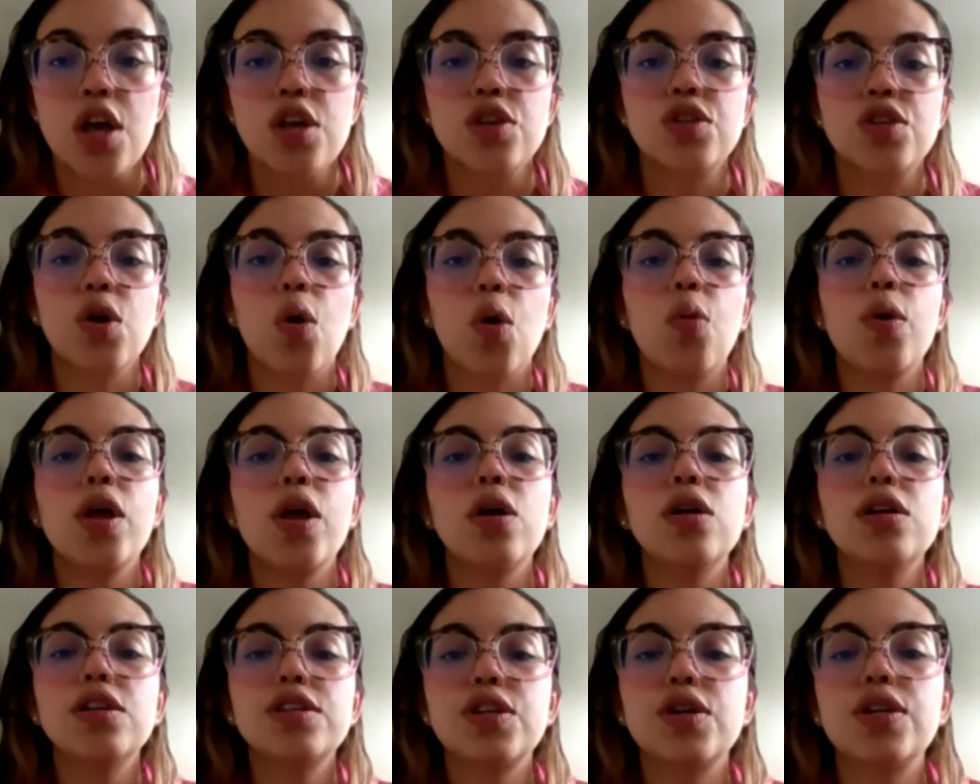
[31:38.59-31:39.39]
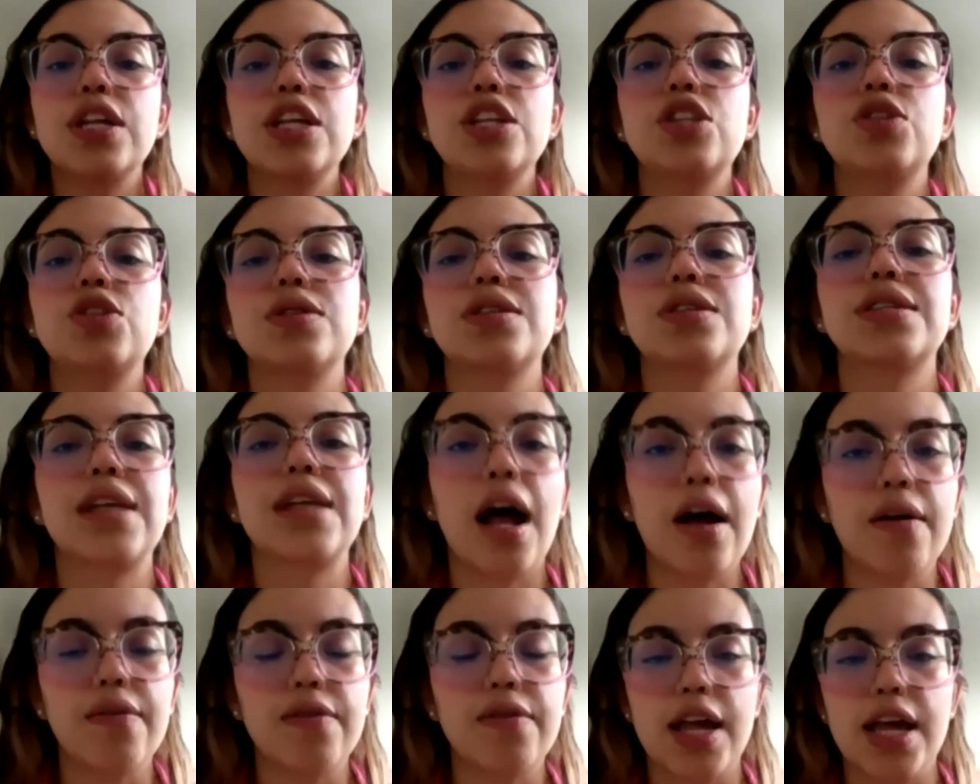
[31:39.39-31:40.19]
So we also need to
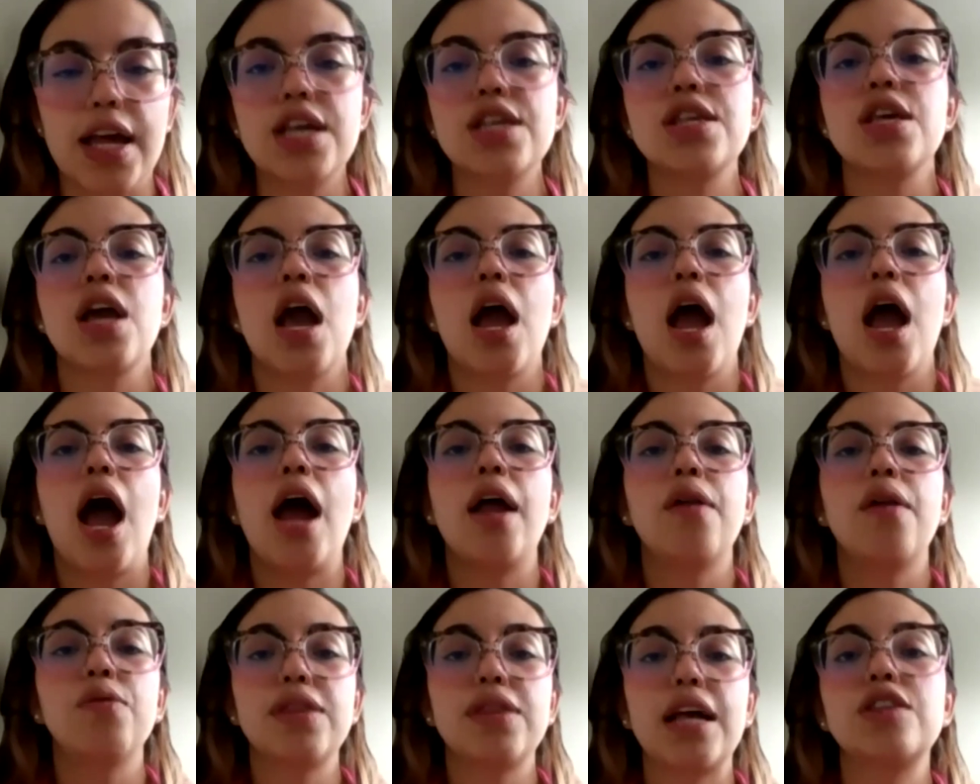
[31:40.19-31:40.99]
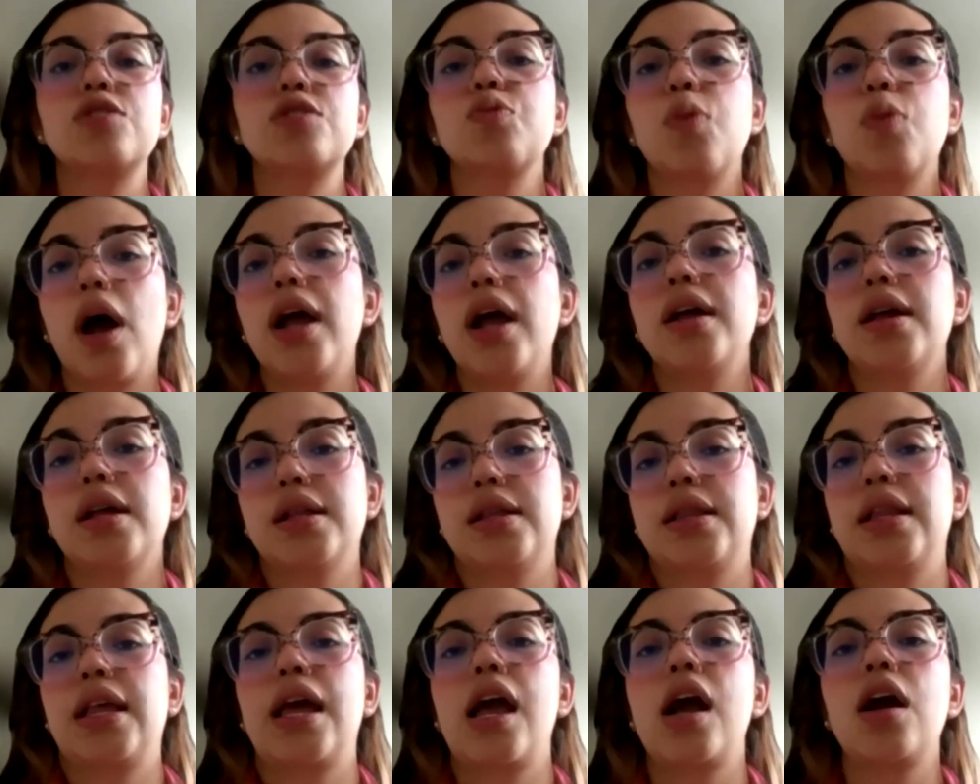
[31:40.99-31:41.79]
establish, and that's
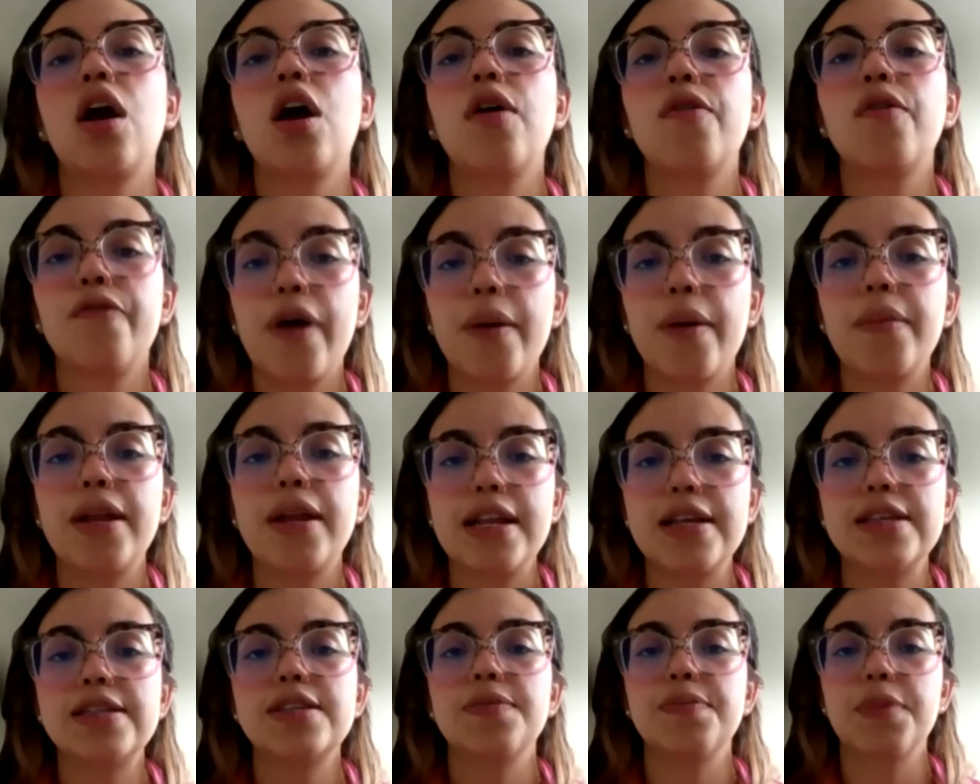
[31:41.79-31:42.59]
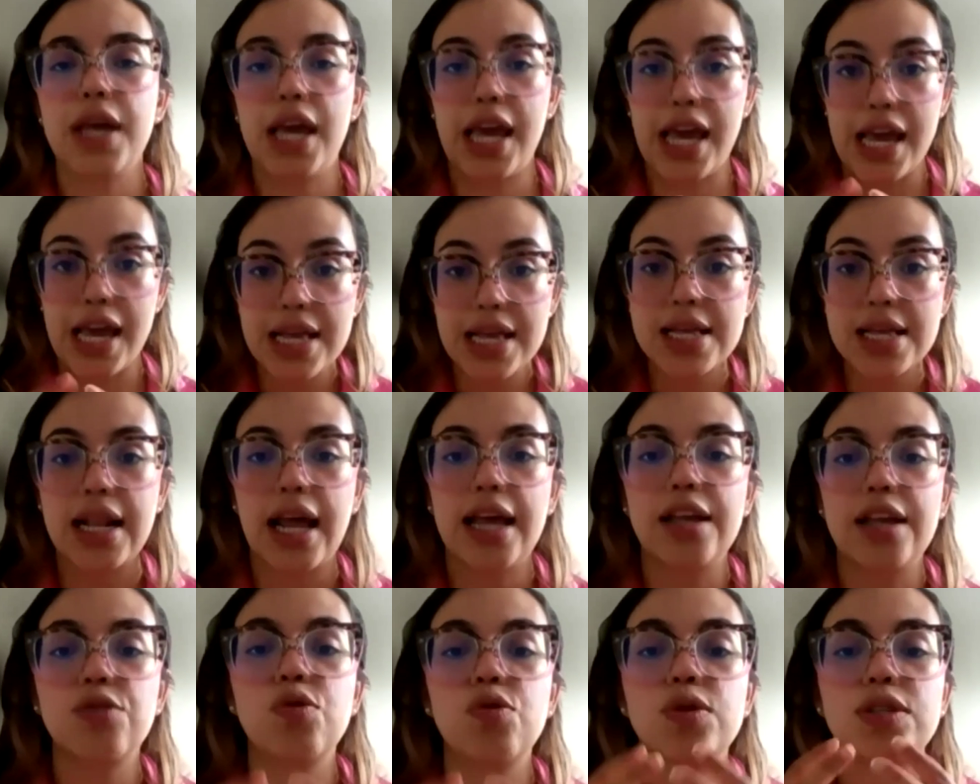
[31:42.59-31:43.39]
why the ecofeminism is
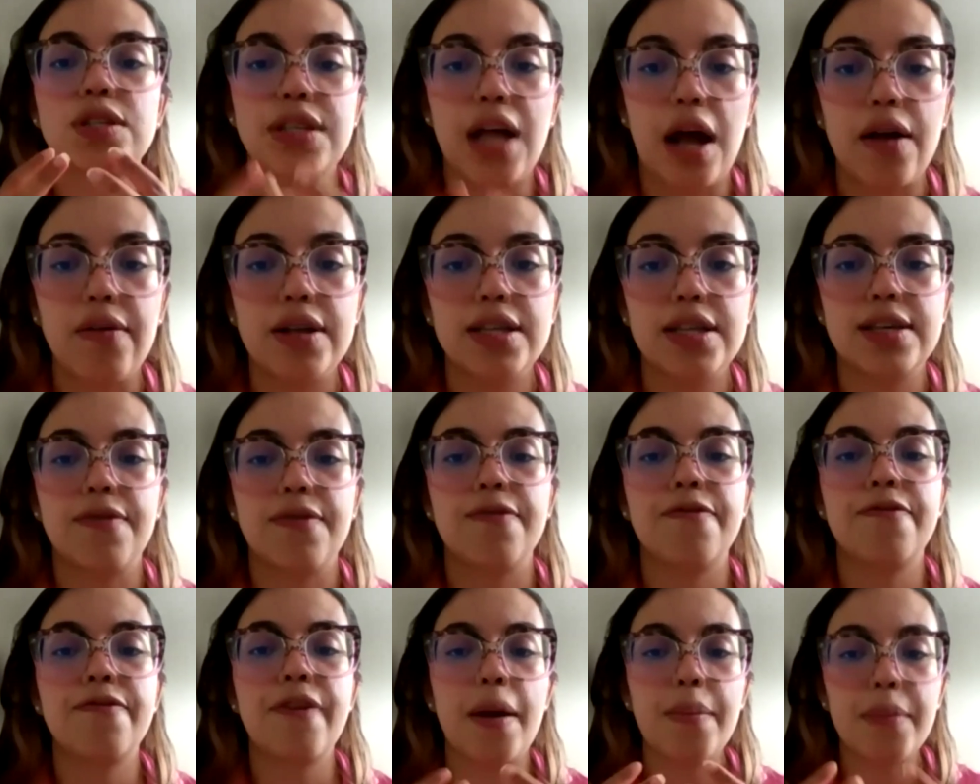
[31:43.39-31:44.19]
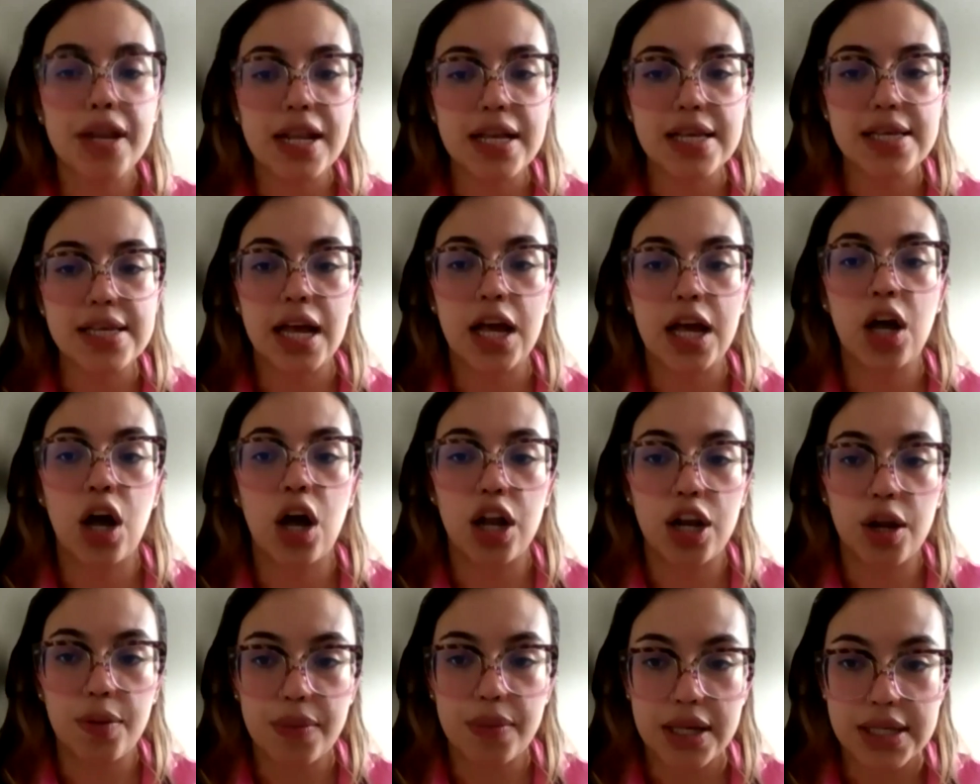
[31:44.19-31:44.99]
like to establish a feminist
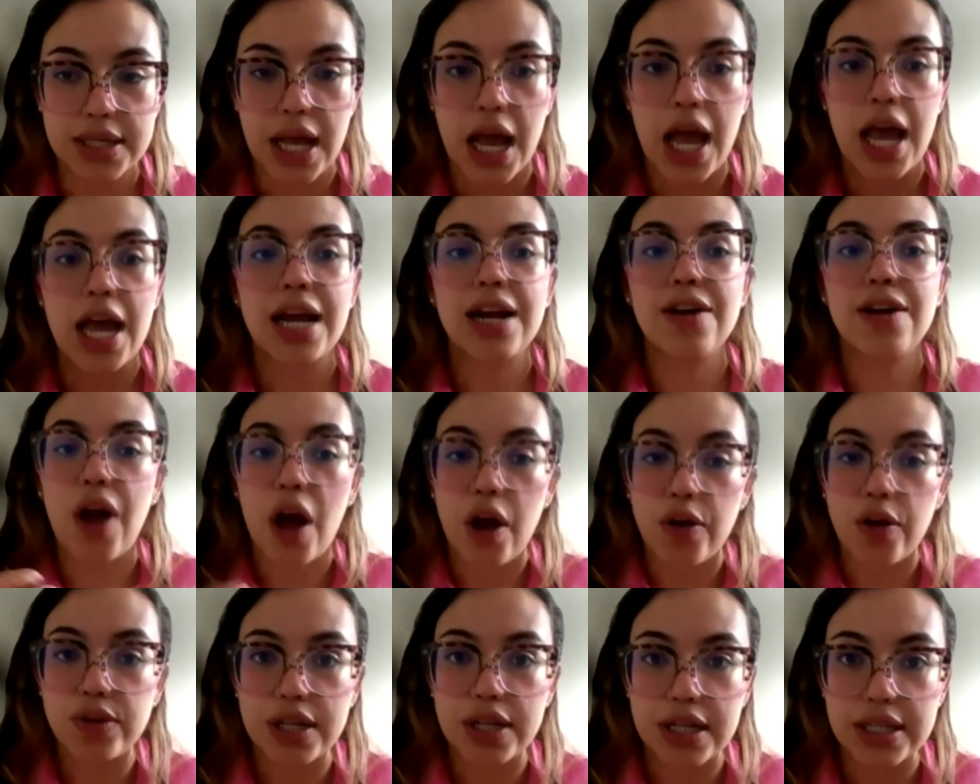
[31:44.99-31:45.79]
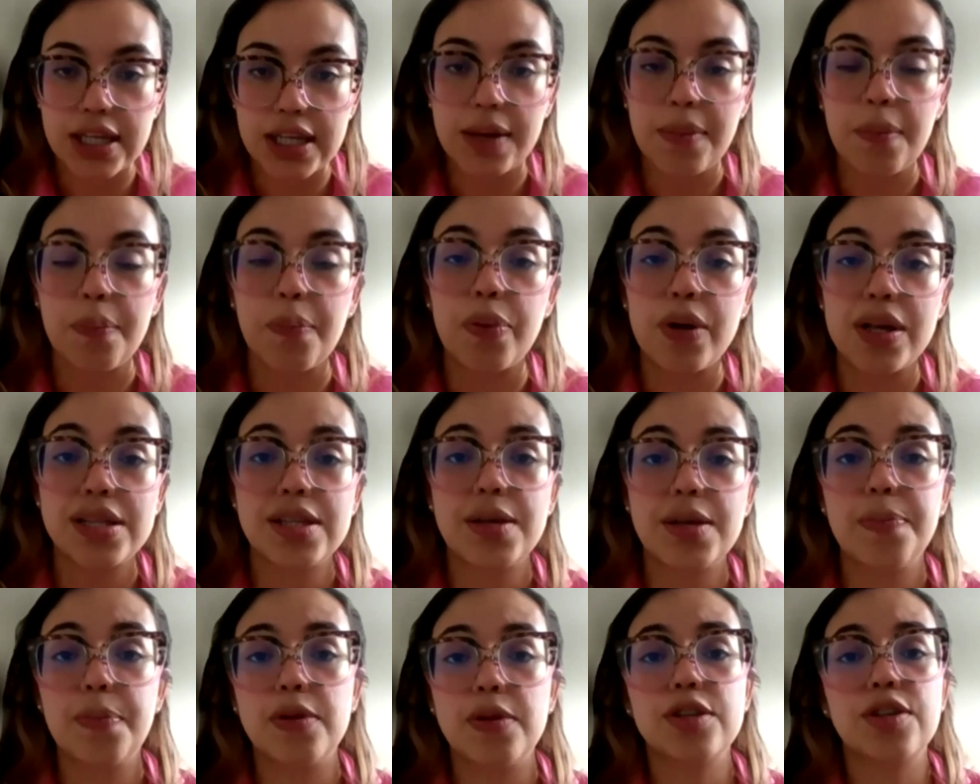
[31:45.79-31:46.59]
economy grounded in
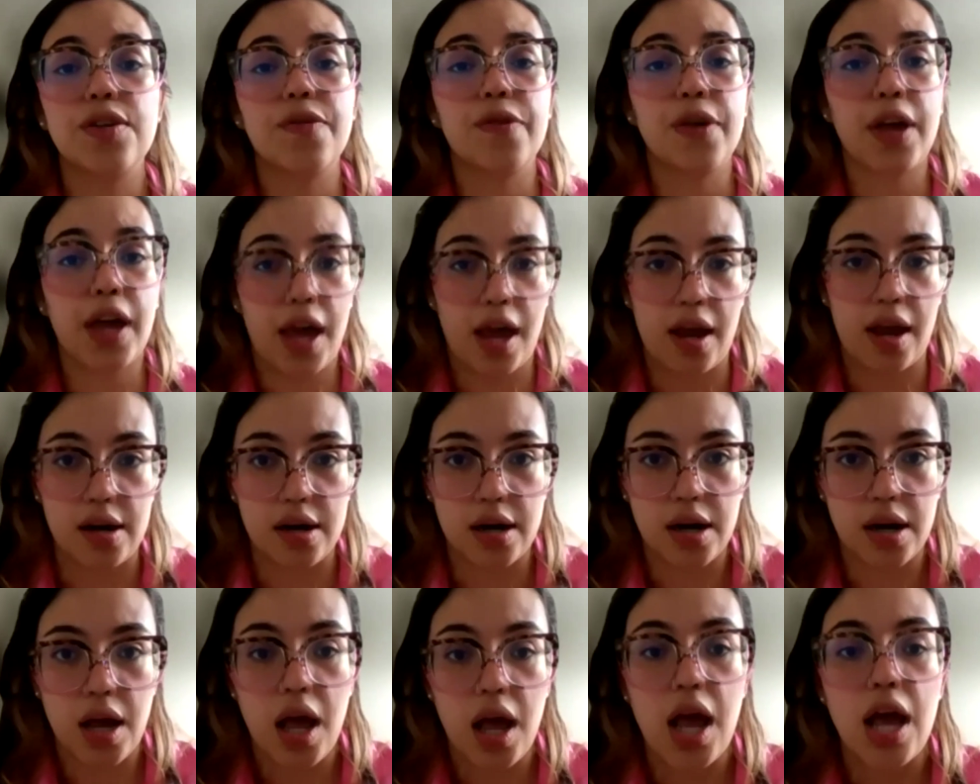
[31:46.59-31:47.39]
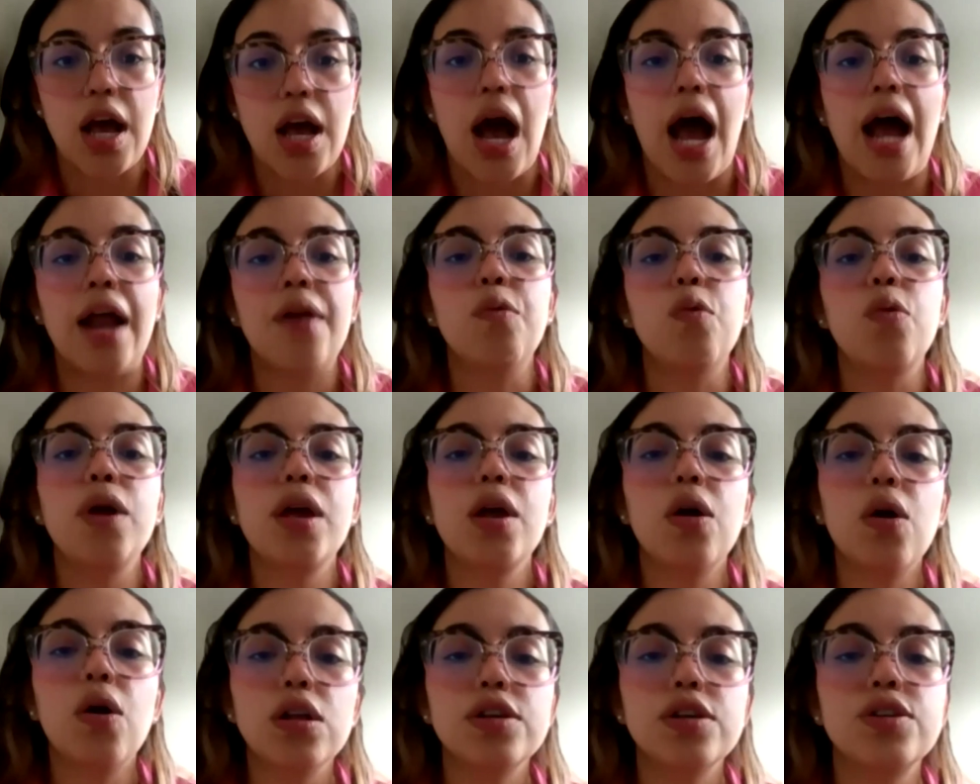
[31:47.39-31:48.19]
principles of care. And
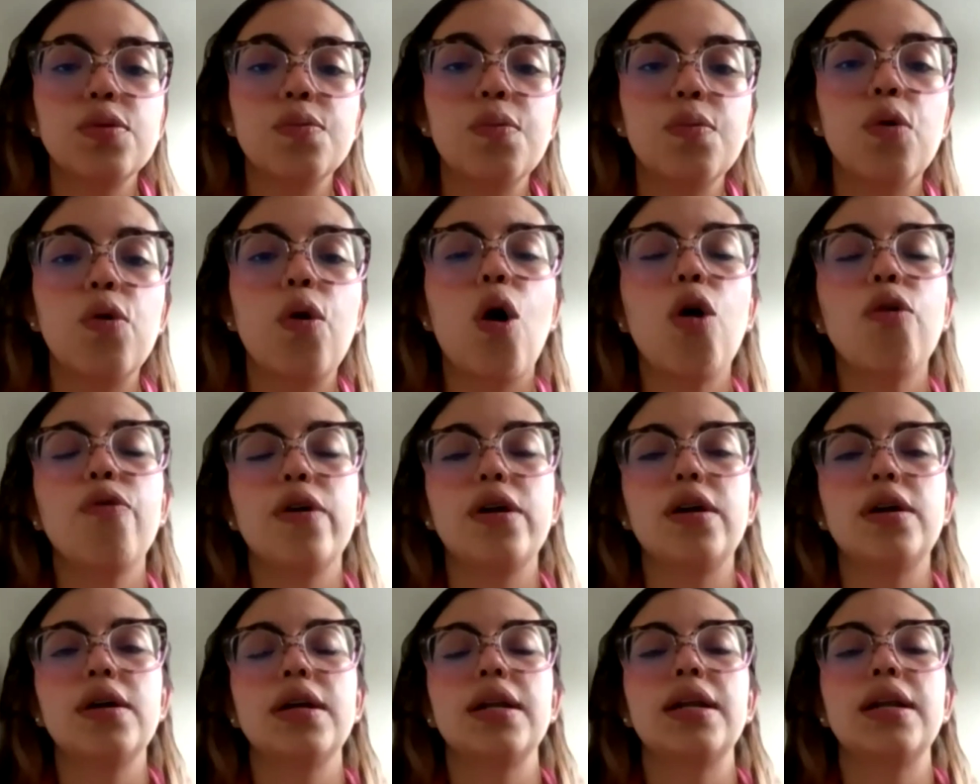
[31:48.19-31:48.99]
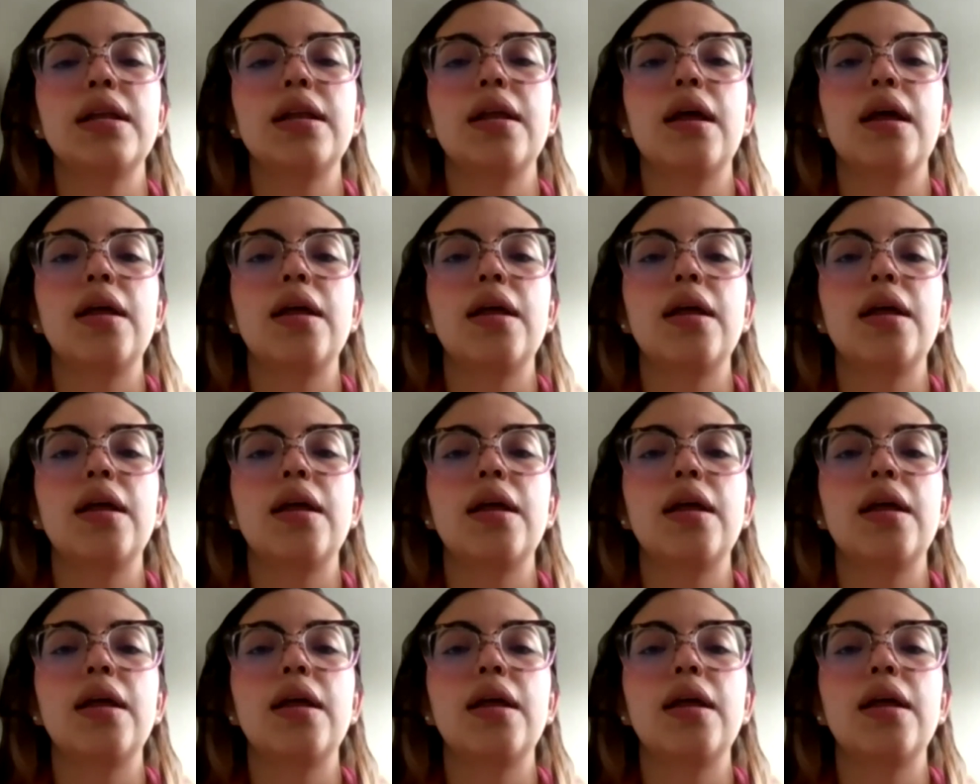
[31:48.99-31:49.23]
we also, moreover,